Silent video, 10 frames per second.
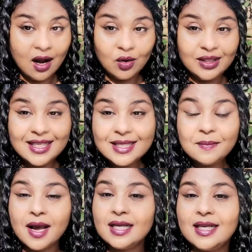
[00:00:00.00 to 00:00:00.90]
Now,
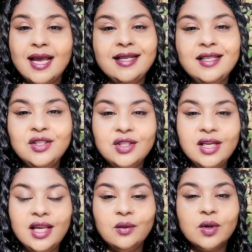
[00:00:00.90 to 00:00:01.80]
this mask I did
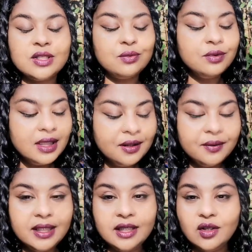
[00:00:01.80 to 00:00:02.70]
today was
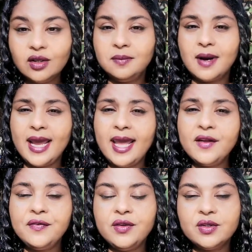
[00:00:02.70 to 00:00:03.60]
really, really good. My
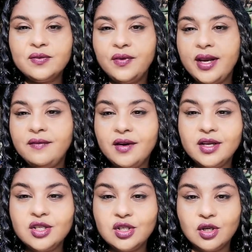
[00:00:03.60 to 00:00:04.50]
hair feels very,
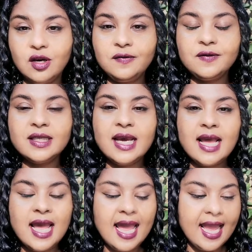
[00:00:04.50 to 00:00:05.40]
very soft.
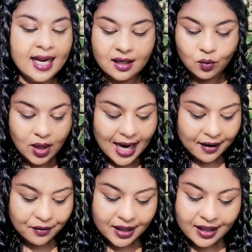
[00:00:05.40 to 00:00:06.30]
And
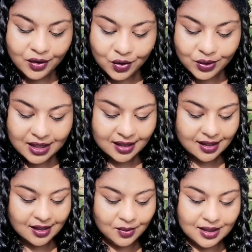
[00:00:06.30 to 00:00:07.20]
what I really
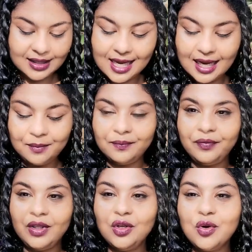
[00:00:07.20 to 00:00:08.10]
noticed was that,
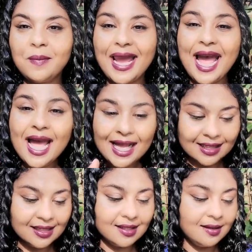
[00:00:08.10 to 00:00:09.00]
my
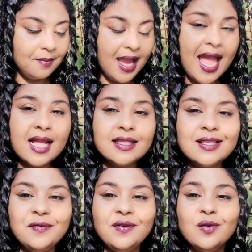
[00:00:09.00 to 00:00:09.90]

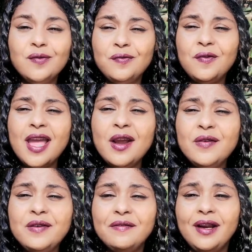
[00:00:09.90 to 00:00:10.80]
hands feel
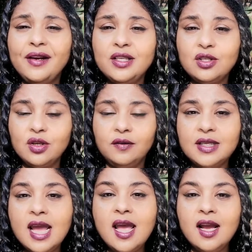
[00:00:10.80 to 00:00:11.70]
very, very
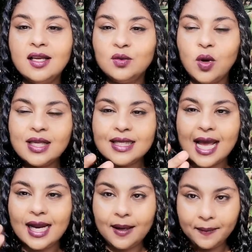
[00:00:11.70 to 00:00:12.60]
soft. Because
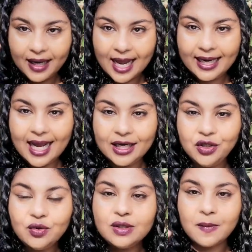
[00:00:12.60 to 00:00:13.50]
once I had applied,
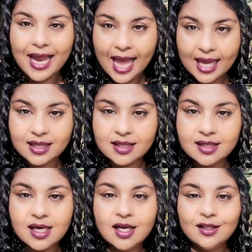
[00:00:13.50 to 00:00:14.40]
I'd used my
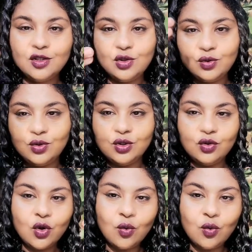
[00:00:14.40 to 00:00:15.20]
hands to,